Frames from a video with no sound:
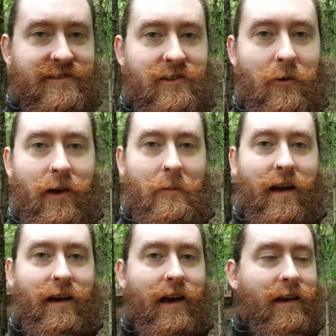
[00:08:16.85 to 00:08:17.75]
So
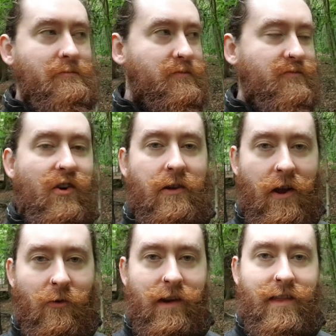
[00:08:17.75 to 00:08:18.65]
I wrote a
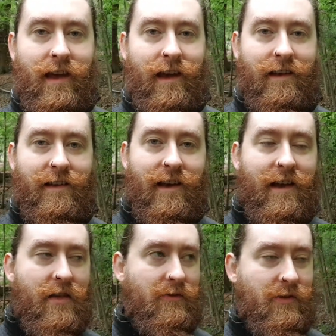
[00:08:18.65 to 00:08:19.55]
note in there
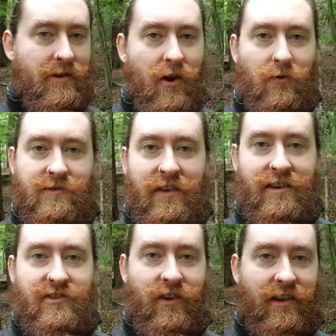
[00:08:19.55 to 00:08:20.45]
through the notes
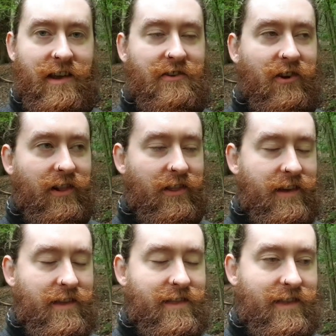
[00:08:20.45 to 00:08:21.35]
feature on Kindle
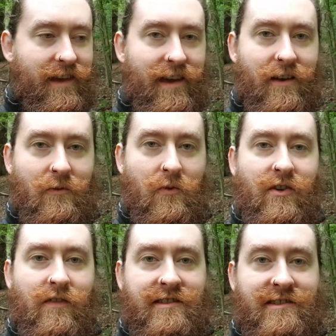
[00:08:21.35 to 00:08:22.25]
that I wonder
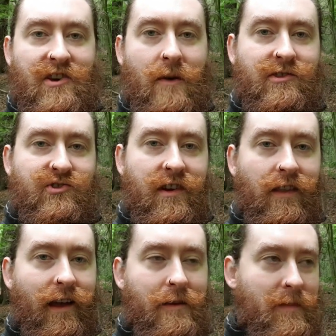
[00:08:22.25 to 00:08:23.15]
if this is commentary
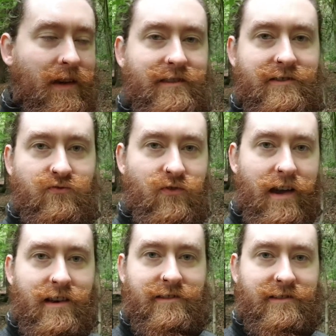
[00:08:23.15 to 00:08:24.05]
on like mixed
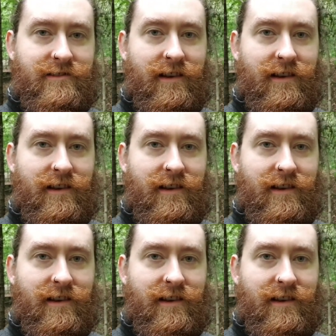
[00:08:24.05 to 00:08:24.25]
race,